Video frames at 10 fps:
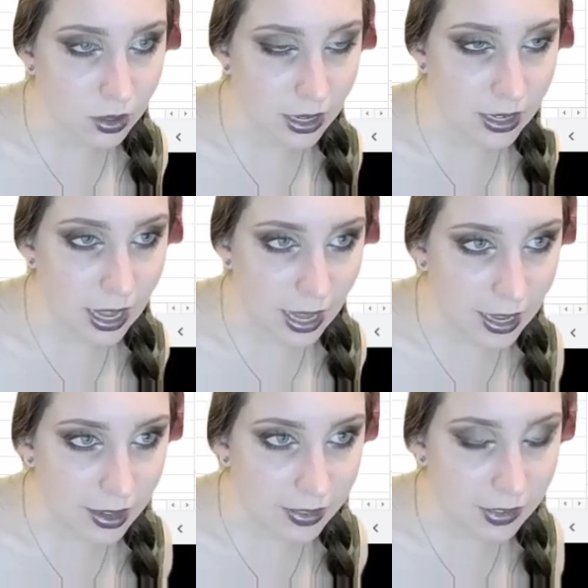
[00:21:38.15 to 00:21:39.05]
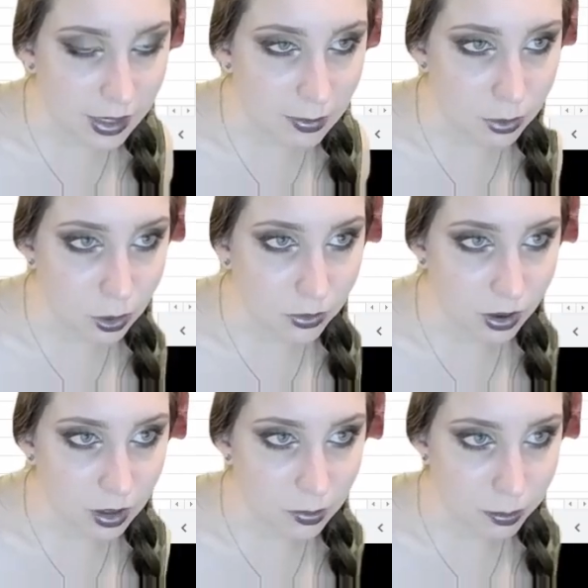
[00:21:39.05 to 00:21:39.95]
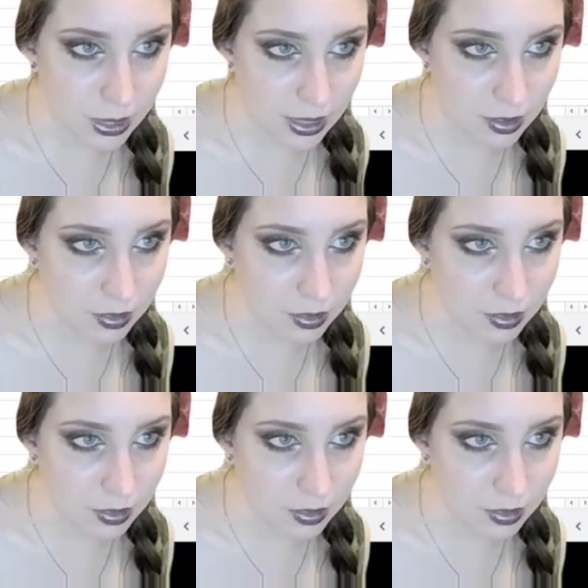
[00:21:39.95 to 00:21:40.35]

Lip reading: an A in the same row of column B.